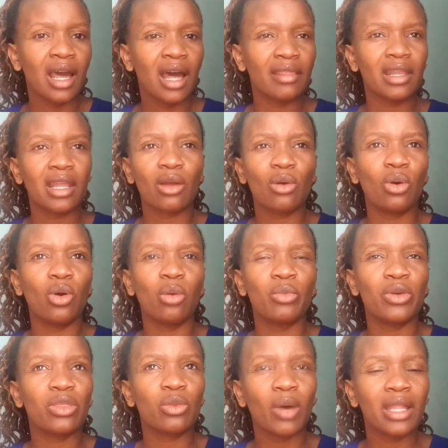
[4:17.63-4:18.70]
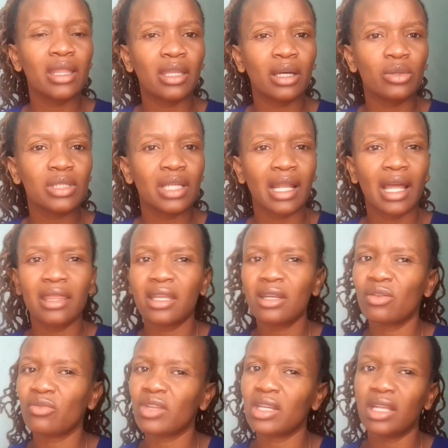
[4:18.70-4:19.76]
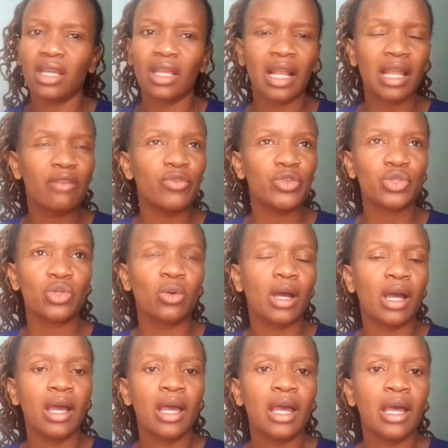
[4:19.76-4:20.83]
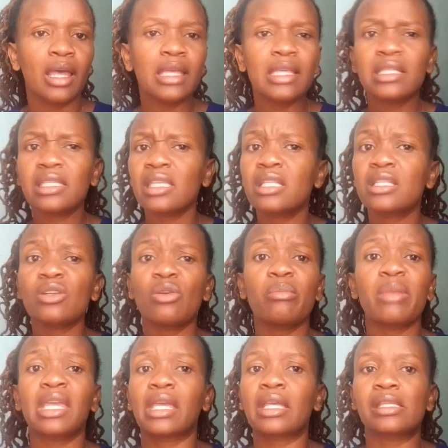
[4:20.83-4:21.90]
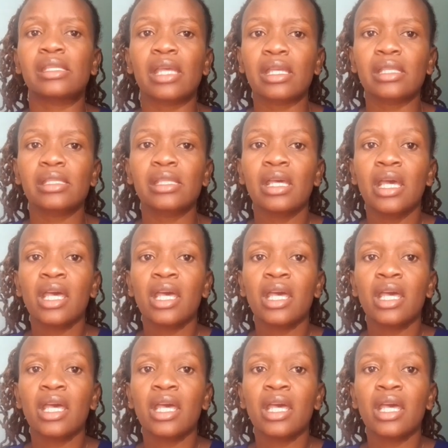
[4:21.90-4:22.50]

Then I go home with 1,000. At the end of the day, like for sure, it's, it's not making sense.